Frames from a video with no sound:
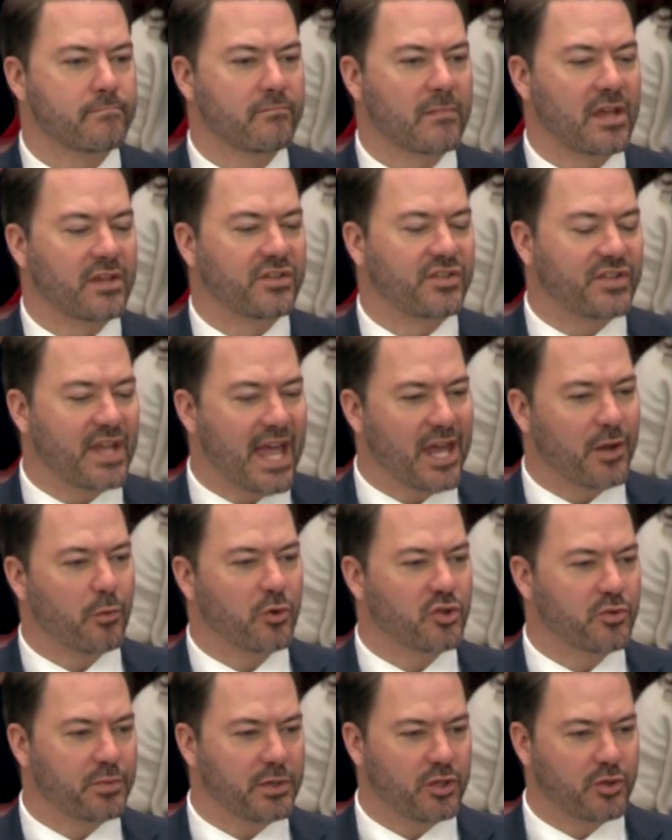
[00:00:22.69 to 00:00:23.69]

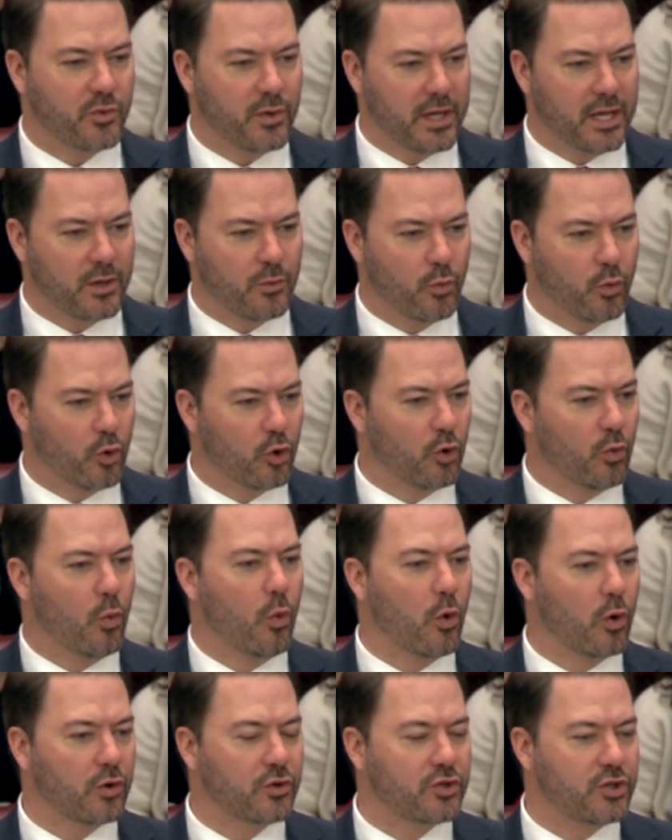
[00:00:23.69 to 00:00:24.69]
sandwiched between World
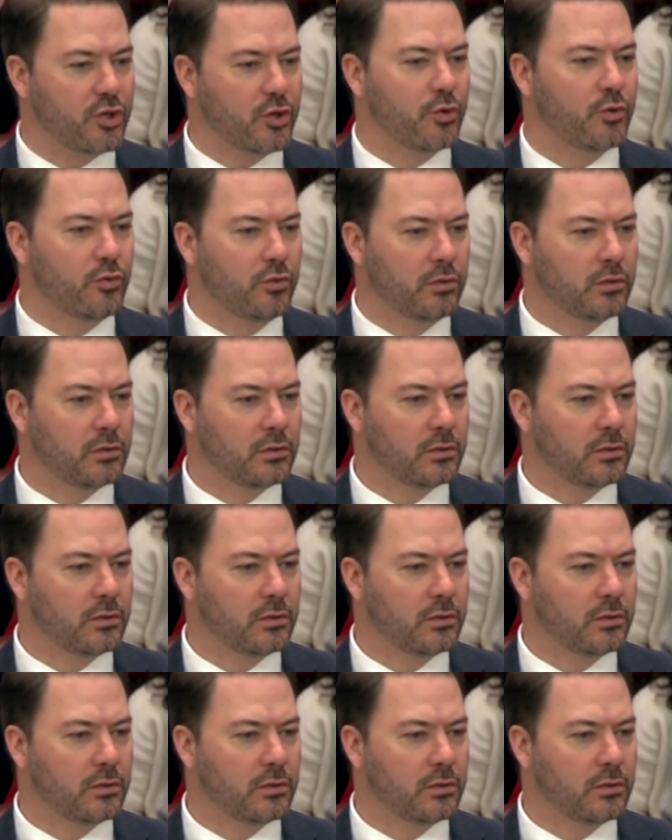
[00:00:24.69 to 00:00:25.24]
War II,